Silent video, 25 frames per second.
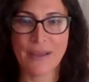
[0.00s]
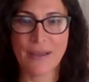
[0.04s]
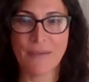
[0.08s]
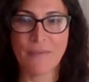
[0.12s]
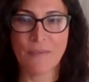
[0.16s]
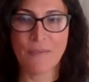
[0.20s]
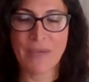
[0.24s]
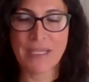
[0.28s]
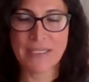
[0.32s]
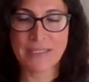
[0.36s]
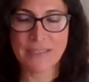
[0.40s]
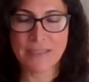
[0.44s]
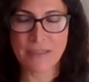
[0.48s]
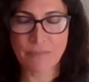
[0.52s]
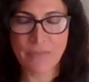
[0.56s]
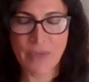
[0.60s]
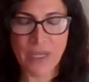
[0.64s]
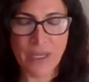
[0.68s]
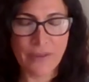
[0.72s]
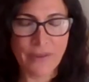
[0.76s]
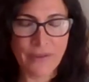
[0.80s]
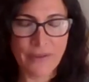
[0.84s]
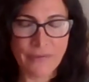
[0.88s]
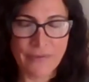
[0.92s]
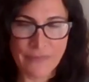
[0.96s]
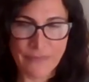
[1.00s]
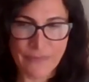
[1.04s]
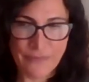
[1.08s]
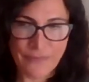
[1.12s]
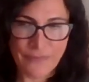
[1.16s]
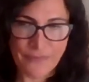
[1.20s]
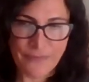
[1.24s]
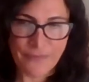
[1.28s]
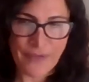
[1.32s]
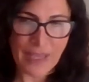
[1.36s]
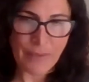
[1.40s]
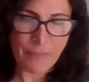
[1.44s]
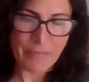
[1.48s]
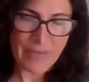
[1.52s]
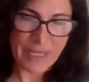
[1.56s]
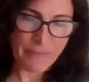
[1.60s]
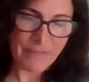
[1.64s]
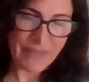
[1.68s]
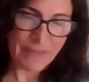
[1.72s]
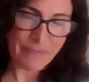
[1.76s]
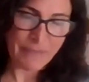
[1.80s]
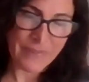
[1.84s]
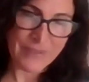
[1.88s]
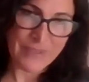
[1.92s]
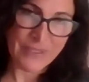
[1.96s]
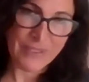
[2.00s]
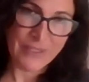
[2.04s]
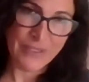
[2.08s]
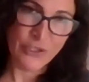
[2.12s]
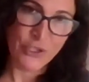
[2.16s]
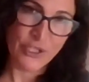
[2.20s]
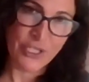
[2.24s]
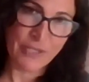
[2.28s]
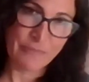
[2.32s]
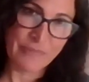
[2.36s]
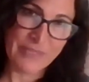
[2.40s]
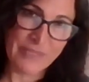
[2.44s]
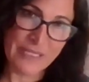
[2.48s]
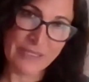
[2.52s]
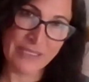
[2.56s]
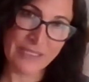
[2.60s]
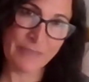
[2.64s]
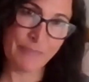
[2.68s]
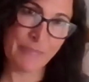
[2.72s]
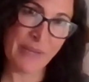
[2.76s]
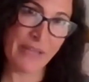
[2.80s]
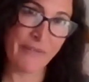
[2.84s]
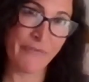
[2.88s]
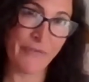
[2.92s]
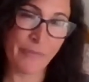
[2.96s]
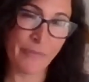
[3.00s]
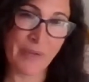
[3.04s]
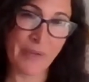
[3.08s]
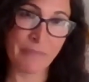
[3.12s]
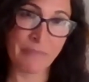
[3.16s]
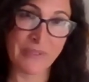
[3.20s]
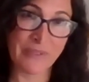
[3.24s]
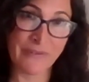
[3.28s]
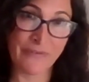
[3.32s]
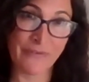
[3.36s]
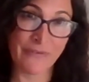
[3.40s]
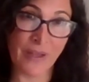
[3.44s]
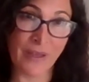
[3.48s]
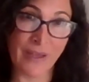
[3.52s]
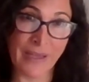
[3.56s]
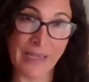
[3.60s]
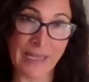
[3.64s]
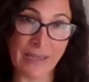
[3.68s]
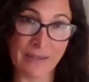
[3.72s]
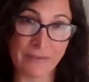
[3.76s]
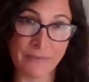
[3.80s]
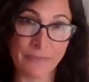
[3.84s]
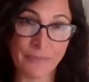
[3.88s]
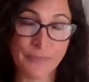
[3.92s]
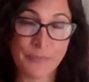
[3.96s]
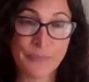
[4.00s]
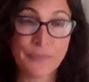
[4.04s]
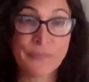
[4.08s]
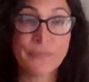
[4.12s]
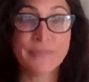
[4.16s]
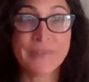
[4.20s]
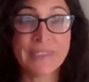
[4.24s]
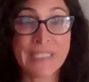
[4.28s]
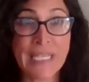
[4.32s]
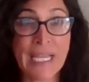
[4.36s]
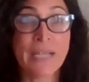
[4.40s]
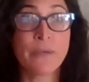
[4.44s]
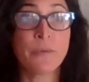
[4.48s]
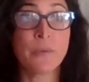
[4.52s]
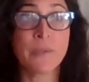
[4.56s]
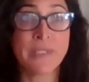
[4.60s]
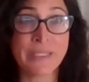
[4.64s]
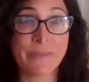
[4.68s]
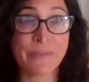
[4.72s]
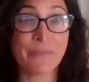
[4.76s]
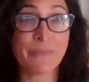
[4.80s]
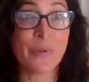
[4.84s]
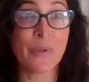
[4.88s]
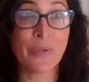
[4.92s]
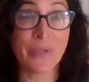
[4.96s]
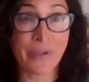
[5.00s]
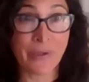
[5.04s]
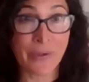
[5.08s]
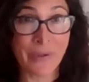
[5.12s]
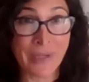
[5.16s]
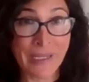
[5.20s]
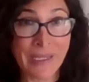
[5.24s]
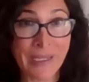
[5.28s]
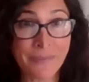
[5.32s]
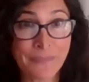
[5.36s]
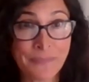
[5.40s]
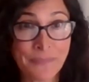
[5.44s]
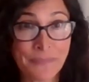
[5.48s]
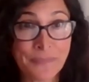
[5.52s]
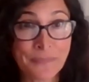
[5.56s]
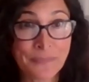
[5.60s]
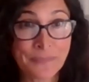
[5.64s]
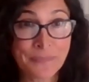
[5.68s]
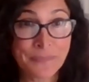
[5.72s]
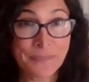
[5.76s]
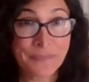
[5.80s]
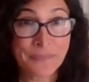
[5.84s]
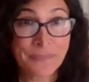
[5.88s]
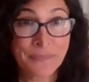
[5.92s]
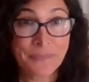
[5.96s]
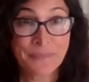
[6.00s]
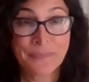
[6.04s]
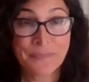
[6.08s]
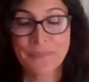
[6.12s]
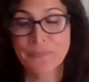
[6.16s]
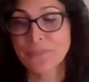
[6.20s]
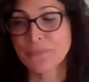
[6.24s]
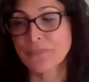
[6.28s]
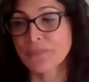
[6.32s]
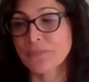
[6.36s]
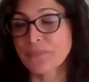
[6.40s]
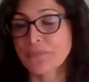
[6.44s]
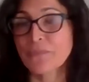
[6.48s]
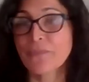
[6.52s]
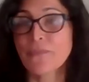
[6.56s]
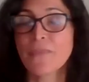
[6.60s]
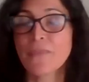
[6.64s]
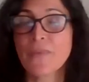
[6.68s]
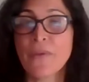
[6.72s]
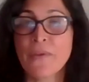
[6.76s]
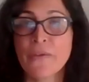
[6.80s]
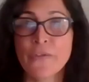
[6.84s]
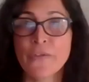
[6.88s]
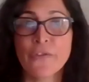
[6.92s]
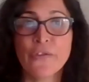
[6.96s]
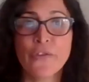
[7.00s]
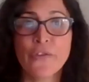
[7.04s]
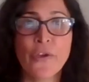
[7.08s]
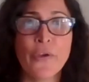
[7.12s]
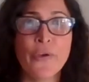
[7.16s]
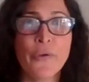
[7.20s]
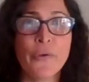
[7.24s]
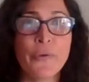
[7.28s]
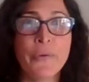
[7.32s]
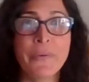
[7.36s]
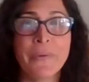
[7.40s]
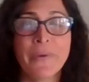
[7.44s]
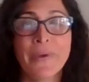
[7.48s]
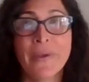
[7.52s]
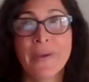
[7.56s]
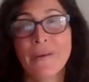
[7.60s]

my other family members chipped in to pay for mum to fly out. Dad was in Mongolia. So